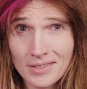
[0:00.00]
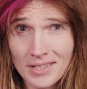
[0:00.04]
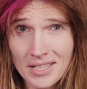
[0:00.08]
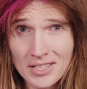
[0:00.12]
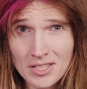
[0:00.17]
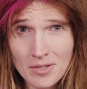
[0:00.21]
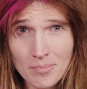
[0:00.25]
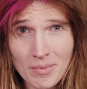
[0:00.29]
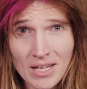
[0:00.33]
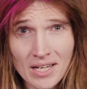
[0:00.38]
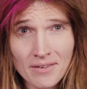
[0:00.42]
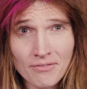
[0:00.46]

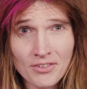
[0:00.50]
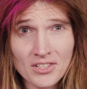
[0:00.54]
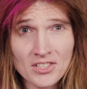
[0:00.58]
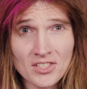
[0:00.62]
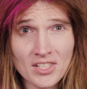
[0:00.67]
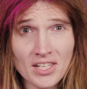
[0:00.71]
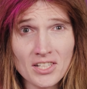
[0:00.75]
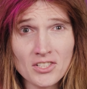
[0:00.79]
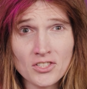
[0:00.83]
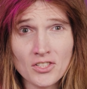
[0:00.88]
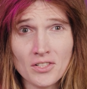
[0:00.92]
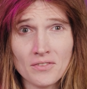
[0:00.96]
It's a
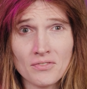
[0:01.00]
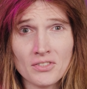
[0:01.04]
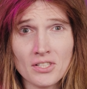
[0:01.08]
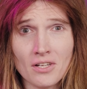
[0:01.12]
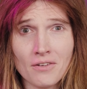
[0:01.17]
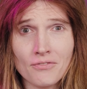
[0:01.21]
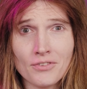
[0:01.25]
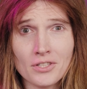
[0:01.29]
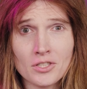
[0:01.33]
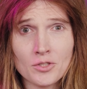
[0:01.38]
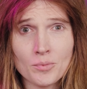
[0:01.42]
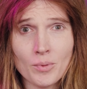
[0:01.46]
manifestation of
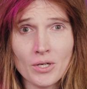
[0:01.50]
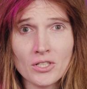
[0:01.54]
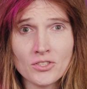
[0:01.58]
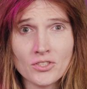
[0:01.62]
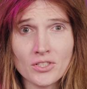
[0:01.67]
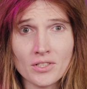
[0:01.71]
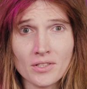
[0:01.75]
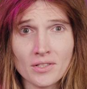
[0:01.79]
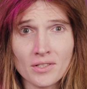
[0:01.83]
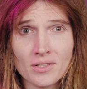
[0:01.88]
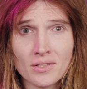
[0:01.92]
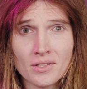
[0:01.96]

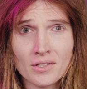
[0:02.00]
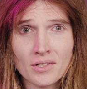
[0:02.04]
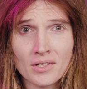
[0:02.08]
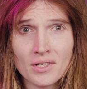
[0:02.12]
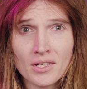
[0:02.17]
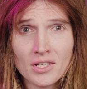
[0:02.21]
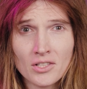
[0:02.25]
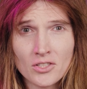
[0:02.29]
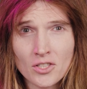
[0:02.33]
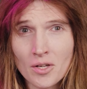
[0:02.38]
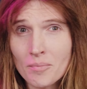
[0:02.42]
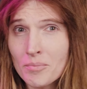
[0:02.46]
self-expression.
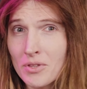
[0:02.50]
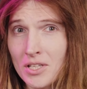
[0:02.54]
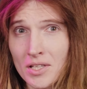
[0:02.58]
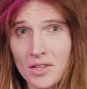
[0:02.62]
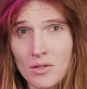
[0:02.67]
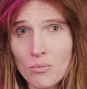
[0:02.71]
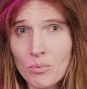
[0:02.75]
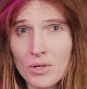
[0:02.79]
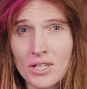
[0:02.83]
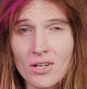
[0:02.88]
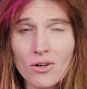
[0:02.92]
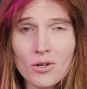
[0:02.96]
Something
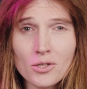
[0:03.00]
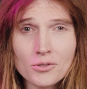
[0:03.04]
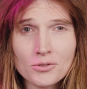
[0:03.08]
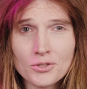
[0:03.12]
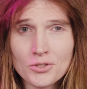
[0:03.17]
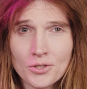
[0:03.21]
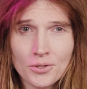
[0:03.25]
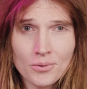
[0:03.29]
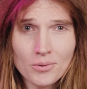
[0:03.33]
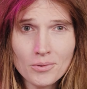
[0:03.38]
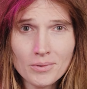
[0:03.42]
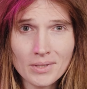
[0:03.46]
that we all
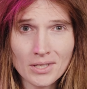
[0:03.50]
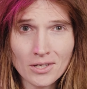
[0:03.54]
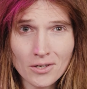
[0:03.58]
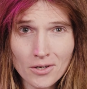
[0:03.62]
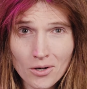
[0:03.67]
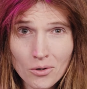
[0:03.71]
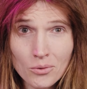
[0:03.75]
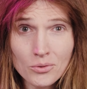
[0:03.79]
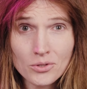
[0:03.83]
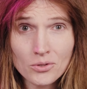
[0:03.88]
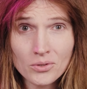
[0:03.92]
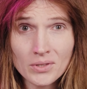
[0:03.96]
do in our
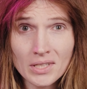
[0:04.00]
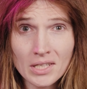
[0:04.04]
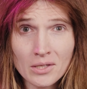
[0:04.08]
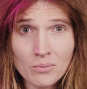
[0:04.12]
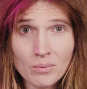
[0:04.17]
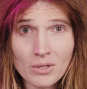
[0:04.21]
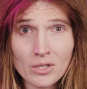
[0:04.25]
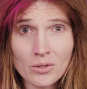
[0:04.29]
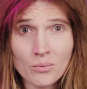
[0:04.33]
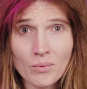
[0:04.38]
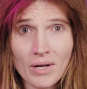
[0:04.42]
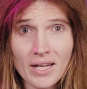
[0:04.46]
own unique
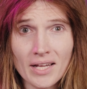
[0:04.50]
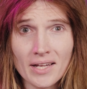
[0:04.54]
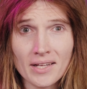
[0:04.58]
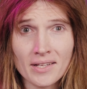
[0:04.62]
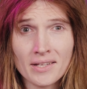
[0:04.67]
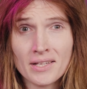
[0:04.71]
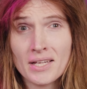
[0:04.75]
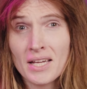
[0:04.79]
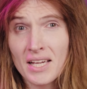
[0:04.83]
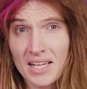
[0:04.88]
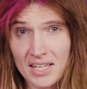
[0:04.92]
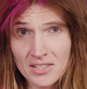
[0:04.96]
weird way.
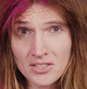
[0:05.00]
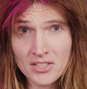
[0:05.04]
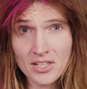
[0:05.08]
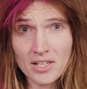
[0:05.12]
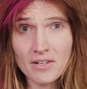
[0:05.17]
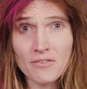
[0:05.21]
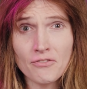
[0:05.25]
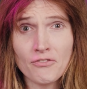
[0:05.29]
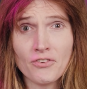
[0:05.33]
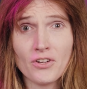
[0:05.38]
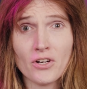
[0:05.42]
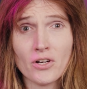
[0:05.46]
Instead
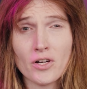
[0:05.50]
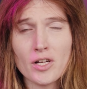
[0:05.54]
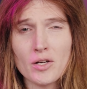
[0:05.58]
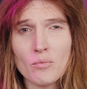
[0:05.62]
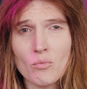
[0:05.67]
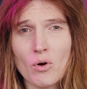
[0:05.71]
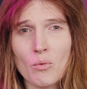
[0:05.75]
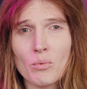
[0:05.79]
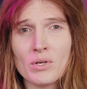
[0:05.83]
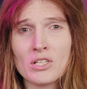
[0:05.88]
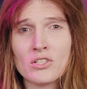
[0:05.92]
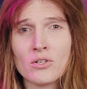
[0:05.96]
of fearing
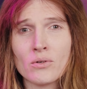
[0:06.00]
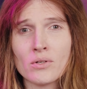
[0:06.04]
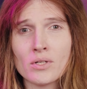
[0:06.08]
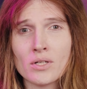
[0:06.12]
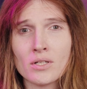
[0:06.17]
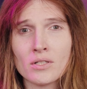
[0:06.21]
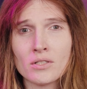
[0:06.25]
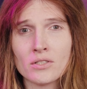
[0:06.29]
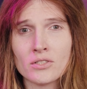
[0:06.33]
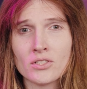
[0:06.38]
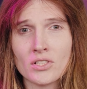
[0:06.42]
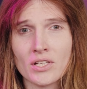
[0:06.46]
what we don't
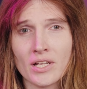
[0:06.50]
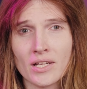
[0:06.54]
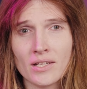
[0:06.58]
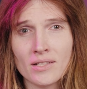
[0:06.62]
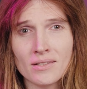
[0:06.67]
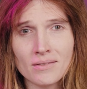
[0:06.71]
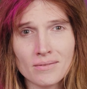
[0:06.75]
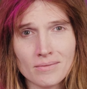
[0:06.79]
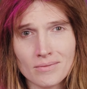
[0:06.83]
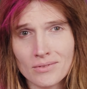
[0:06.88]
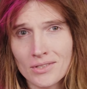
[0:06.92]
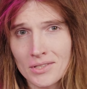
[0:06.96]

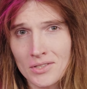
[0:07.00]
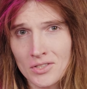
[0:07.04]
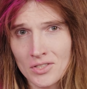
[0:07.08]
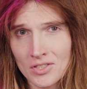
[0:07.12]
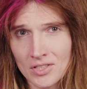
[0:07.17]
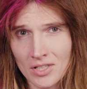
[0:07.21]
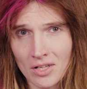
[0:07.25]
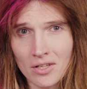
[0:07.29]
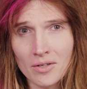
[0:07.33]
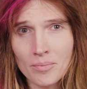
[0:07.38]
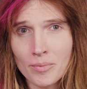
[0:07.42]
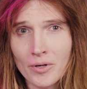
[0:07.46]
understand, let's
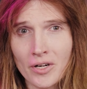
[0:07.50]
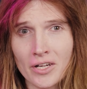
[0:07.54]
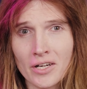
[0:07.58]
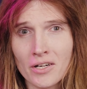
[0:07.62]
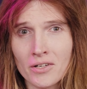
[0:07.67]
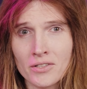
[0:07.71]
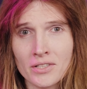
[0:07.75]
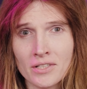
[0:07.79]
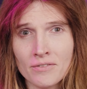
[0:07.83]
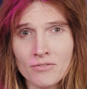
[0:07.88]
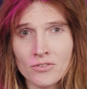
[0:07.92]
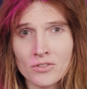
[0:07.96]
celebrate
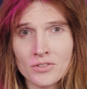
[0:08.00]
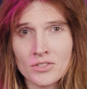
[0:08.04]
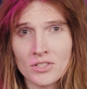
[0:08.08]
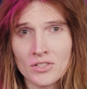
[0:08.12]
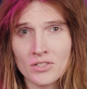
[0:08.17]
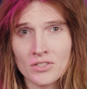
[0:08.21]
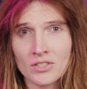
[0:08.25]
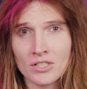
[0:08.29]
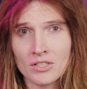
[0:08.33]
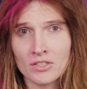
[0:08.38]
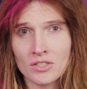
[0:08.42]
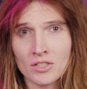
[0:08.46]
our
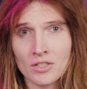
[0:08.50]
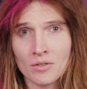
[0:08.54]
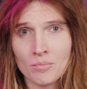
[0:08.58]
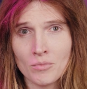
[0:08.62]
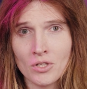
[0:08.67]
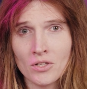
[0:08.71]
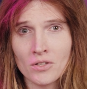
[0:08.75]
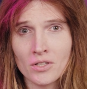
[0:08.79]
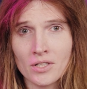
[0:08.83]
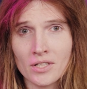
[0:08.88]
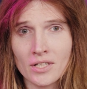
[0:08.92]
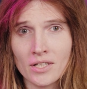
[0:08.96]
differences as a
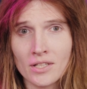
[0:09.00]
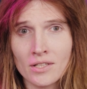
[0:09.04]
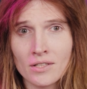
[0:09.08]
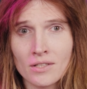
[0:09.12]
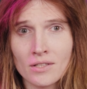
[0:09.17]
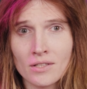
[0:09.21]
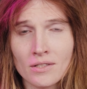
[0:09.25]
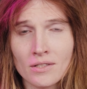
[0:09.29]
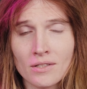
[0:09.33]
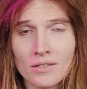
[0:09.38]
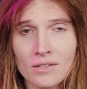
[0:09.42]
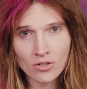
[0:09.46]
community.
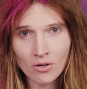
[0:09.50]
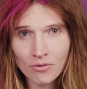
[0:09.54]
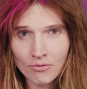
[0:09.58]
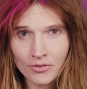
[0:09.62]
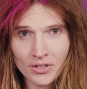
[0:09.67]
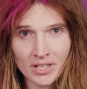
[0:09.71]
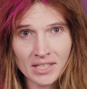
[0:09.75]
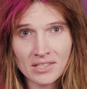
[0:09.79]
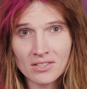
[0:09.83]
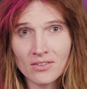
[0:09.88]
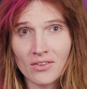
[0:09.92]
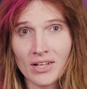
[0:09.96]
Don't
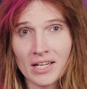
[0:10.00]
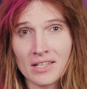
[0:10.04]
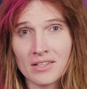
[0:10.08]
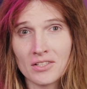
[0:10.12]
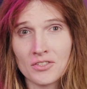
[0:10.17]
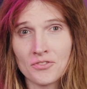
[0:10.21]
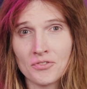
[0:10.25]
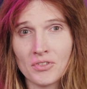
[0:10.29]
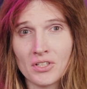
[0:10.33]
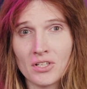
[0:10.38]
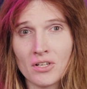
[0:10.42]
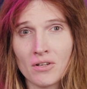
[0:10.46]
forget to like
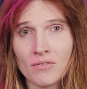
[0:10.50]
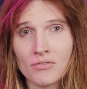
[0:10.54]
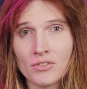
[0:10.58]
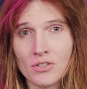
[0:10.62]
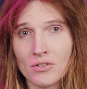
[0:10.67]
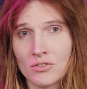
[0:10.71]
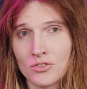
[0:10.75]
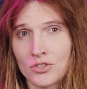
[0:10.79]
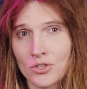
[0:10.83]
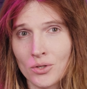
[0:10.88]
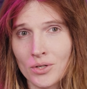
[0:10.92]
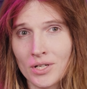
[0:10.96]
this video if you
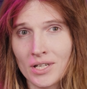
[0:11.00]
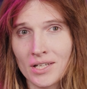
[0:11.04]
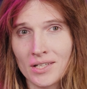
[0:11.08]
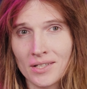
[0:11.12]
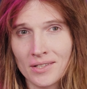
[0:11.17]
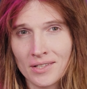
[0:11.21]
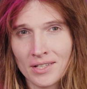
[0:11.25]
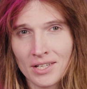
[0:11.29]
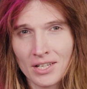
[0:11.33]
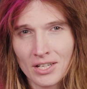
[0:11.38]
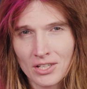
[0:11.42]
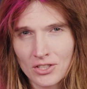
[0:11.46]
enjoyed
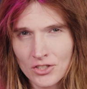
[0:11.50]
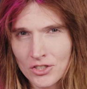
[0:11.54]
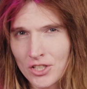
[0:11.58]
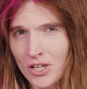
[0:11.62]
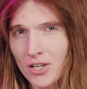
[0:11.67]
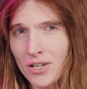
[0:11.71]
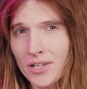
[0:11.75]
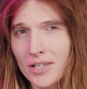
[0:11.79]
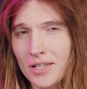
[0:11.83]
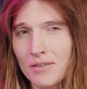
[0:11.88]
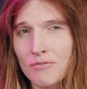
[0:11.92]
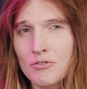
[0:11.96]
it,
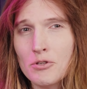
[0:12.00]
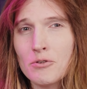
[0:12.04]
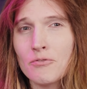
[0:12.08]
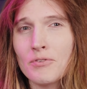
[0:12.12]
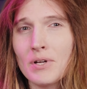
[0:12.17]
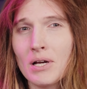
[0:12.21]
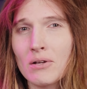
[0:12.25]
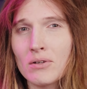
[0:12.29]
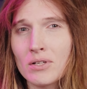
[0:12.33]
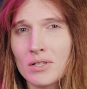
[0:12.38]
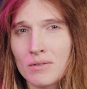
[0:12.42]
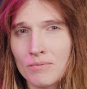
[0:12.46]
share it if you
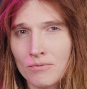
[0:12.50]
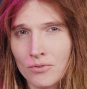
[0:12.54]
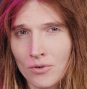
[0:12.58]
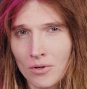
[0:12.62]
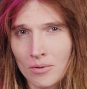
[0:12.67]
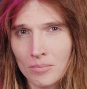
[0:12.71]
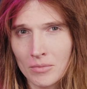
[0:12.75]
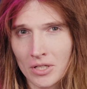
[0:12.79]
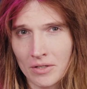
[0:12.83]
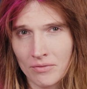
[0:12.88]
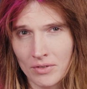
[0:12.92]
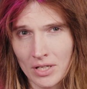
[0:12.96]
found it
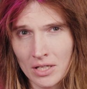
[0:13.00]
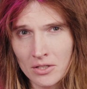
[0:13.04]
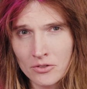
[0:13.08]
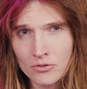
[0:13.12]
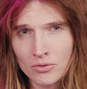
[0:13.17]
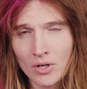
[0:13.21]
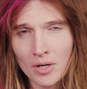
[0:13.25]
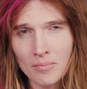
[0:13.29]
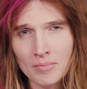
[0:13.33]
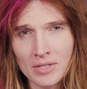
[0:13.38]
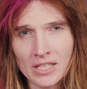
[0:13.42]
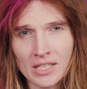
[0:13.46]
informative, and
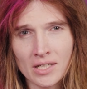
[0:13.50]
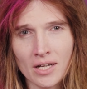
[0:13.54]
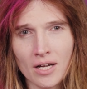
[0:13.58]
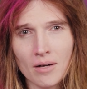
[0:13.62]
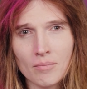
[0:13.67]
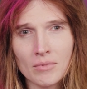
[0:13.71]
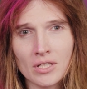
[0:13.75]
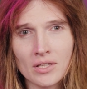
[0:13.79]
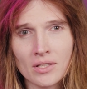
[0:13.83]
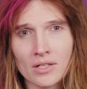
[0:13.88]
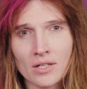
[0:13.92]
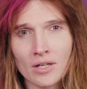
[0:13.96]
drop me a
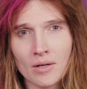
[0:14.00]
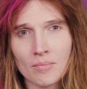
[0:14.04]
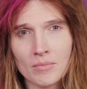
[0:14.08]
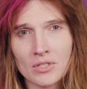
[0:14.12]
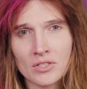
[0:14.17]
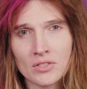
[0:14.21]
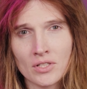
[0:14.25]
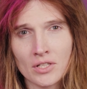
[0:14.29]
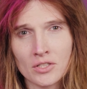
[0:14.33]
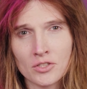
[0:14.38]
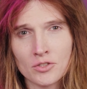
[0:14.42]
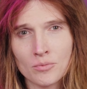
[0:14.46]
comment in the
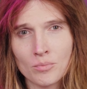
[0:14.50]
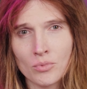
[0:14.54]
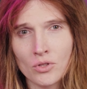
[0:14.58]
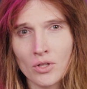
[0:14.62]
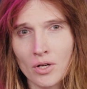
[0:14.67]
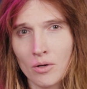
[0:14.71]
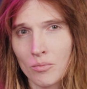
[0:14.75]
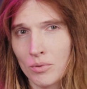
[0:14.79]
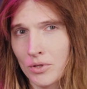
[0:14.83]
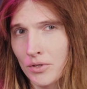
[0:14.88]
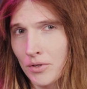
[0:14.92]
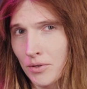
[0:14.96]
comment section
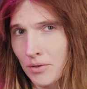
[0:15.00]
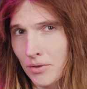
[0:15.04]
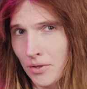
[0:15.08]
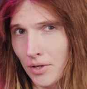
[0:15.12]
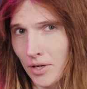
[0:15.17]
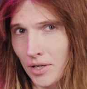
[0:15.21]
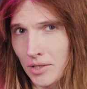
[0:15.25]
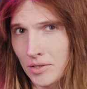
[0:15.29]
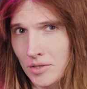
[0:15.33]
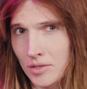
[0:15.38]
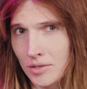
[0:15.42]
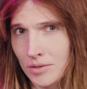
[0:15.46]
below with your
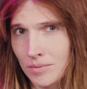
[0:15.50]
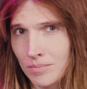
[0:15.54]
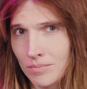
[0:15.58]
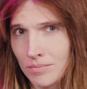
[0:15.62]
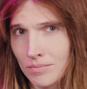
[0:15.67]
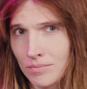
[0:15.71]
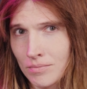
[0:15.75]
thoughts.